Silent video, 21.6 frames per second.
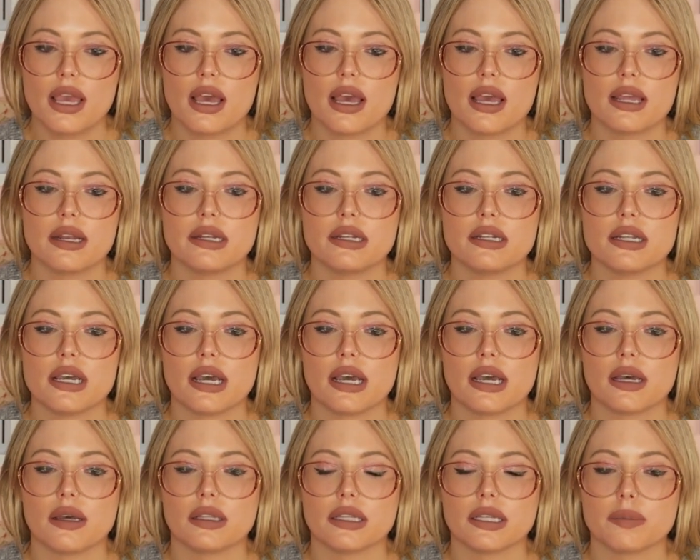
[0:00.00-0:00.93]
and
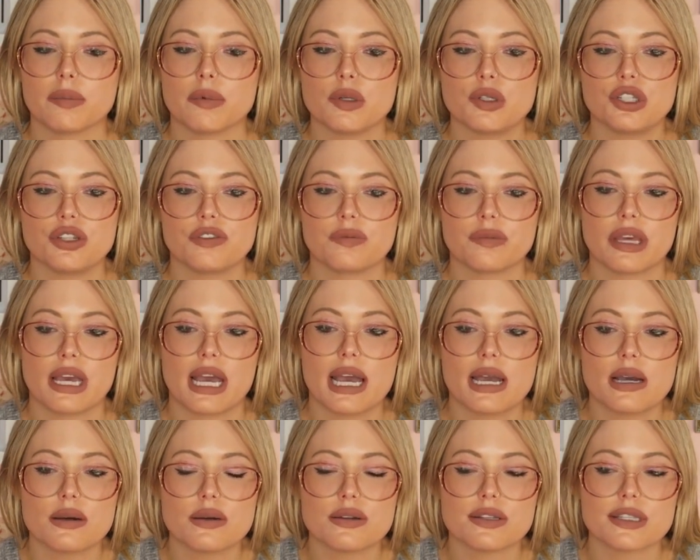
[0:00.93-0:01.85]
like Mochi from the
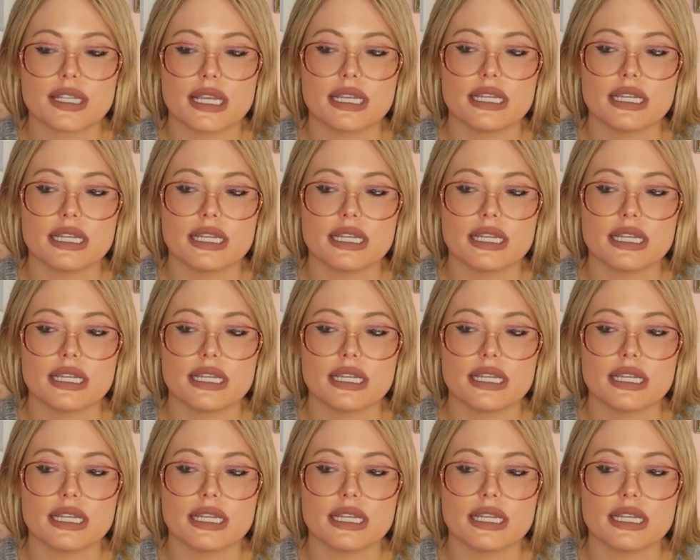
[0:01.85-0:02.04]
house.